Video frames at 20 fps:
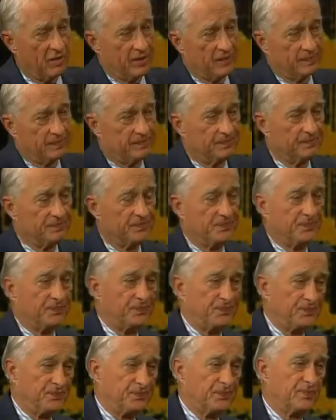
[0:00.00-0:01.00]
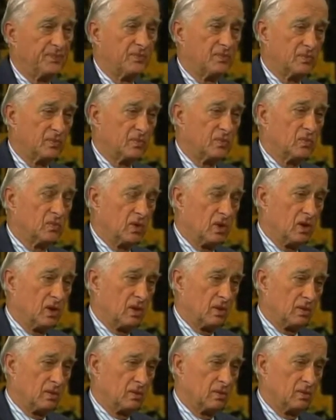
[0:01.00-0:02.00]
Medical research sponsored by the government is yeah.
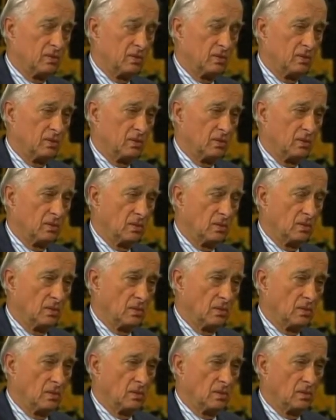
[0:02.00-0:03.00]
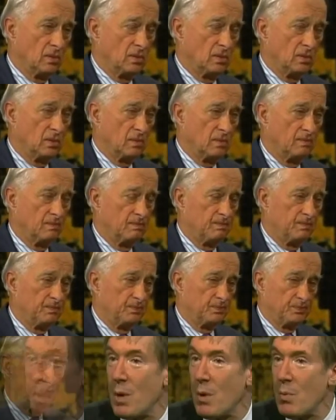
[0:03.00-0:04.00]
very important. And the other thing that we,
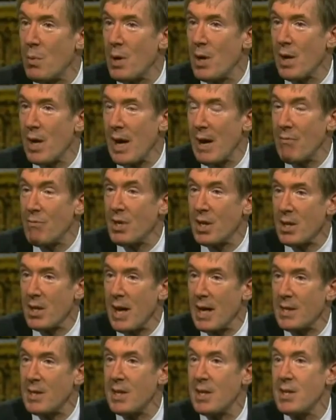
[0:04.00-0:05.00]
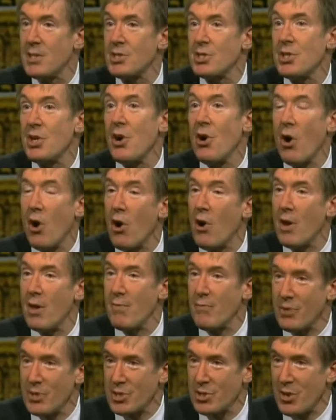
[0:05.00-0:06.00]
we really have neglected is the hard
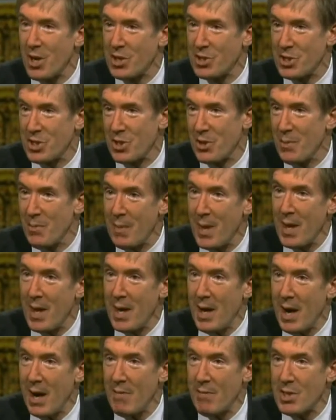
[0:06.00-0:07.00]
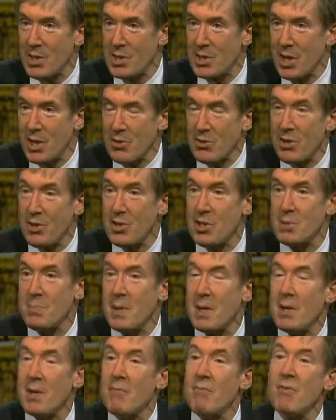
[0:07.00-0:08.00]
infrastructure of this country. There's
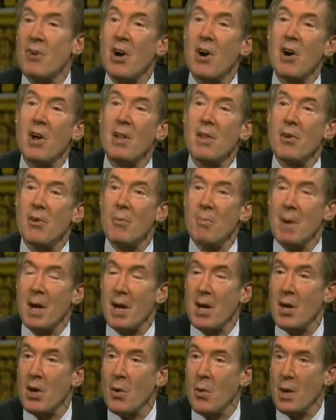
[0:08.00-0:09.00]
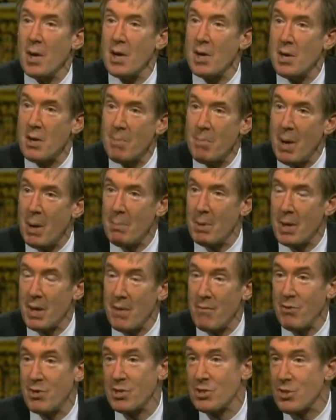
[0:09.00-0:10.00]
been very little money going into public
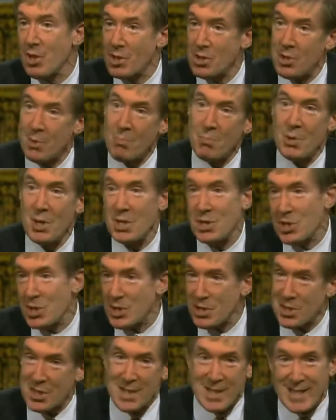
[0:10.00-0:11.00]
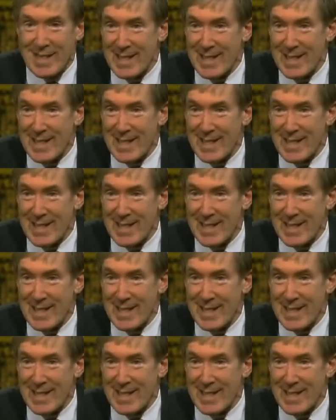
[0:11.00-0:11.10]
infrastructure, bridges,